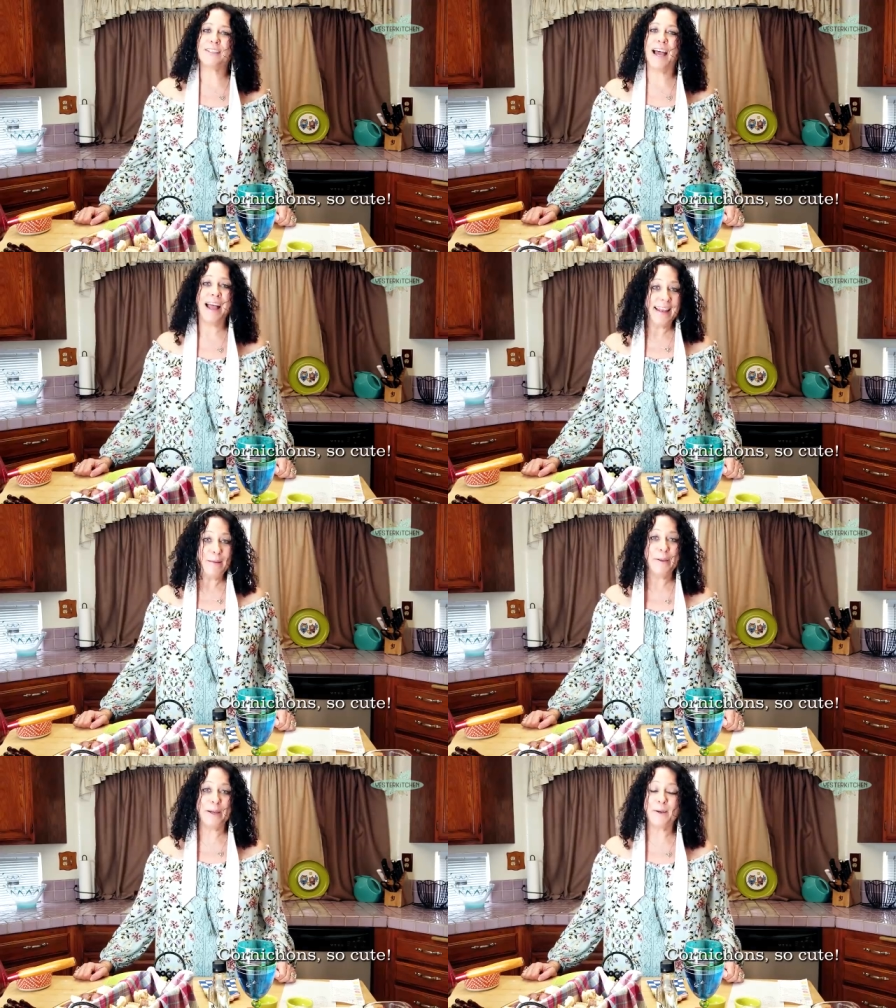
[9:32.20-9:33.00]
are
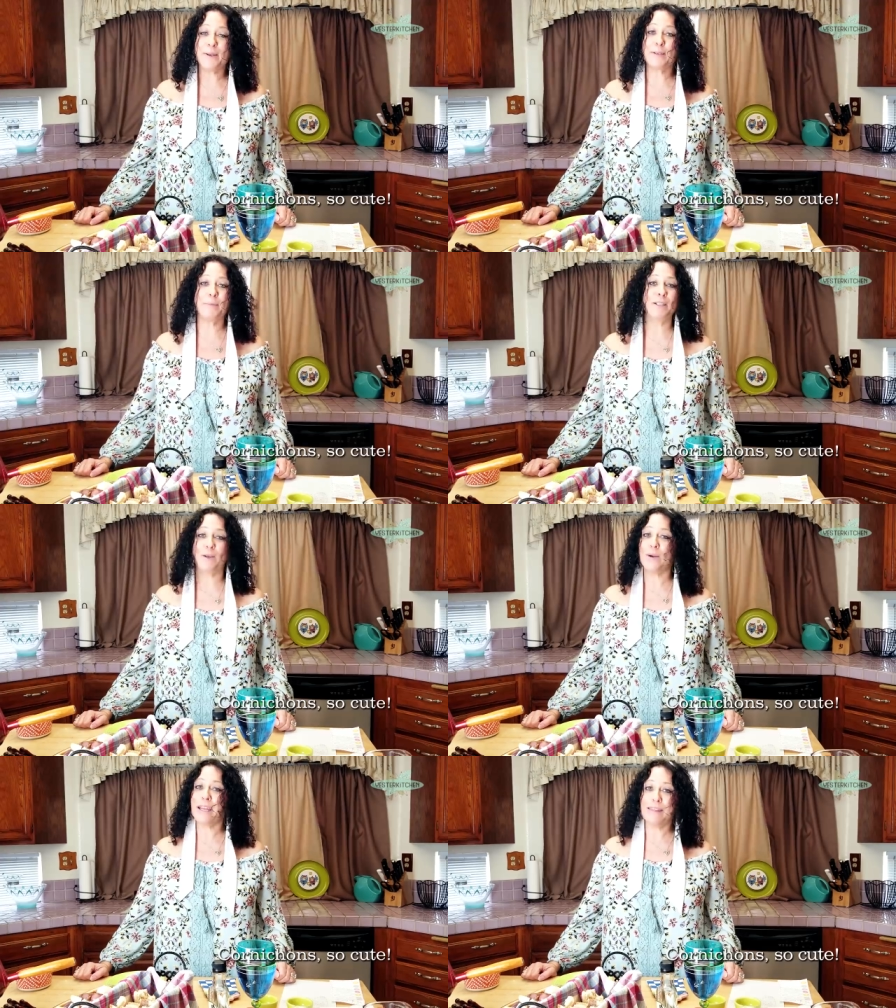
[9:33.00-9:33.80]
tiny pickles, but
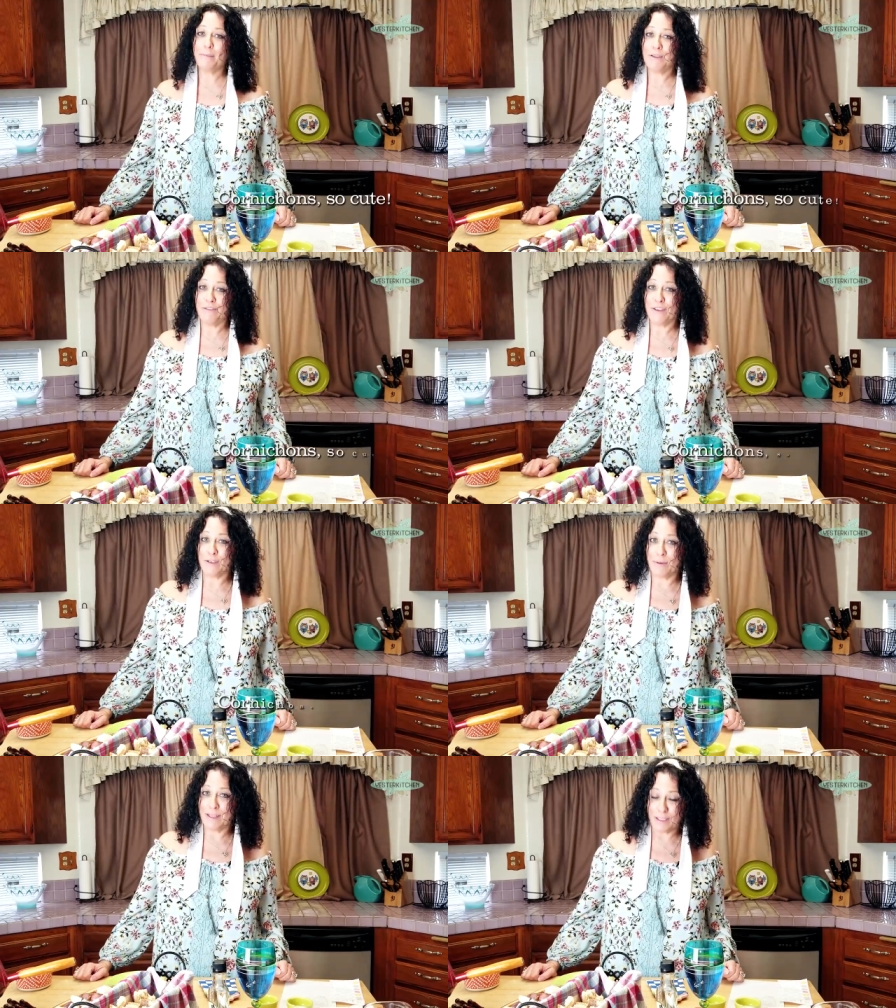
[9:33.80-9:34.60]
don't get them
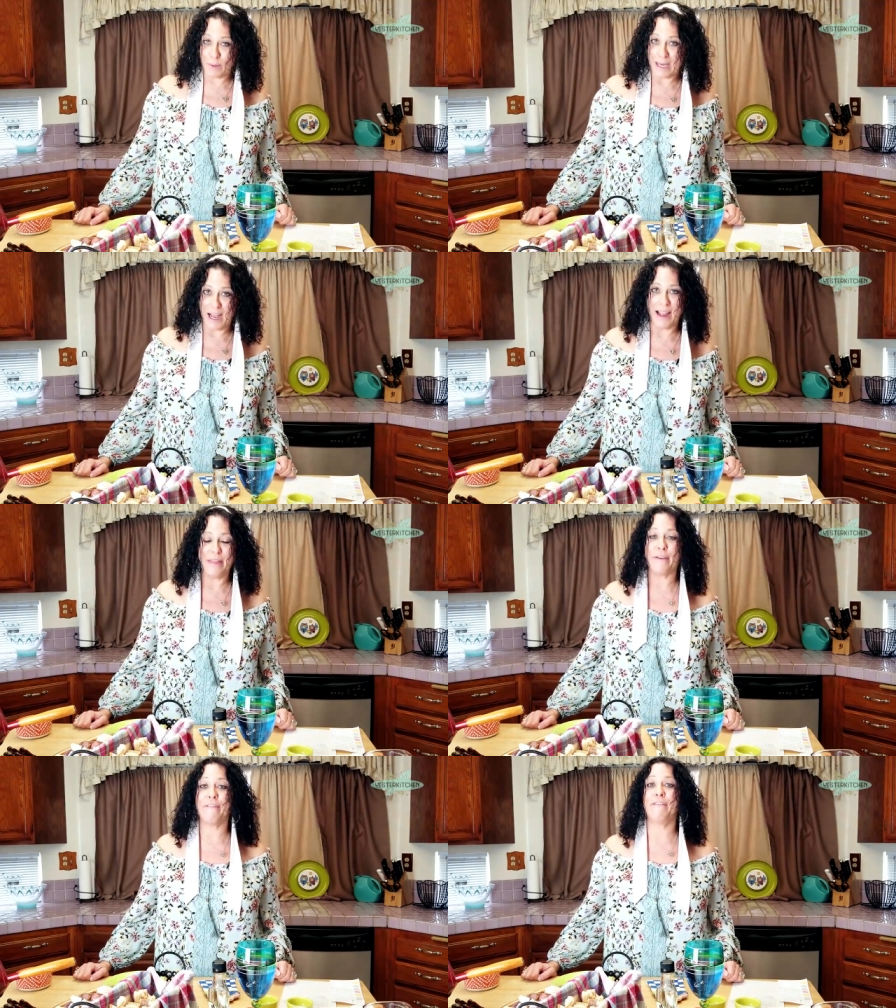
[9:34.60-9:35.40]
confused with the sweet
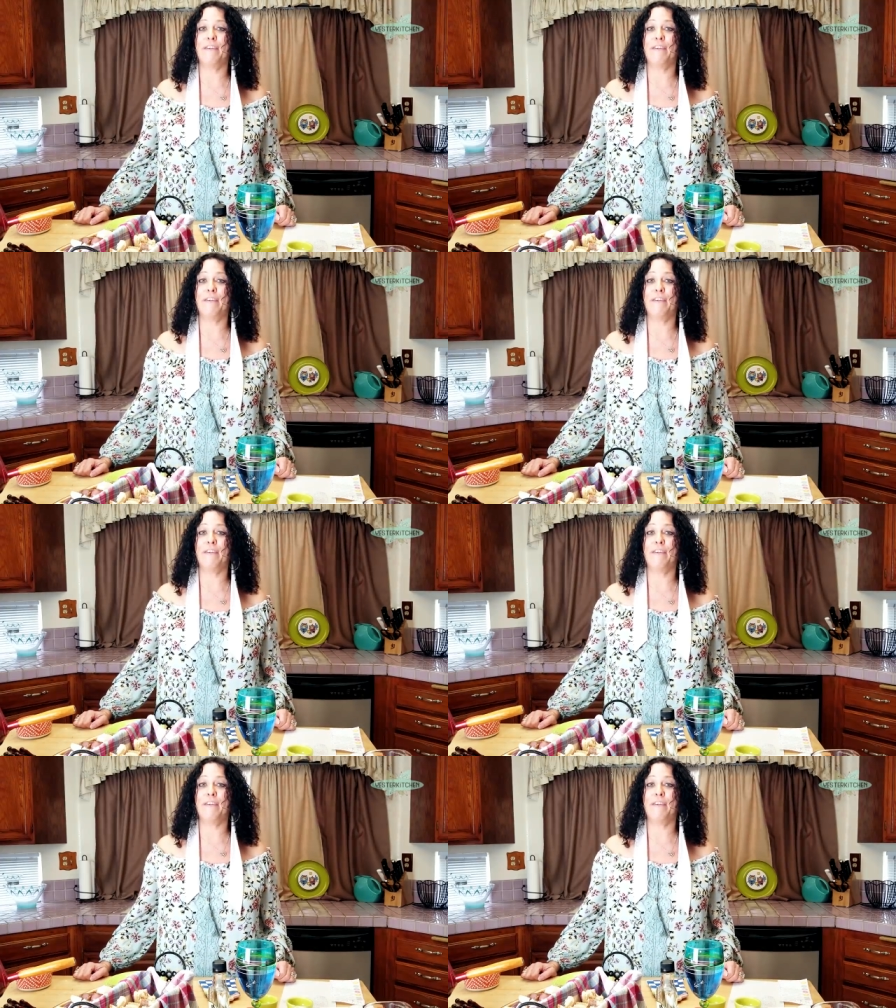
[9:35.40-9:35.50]
kind. They're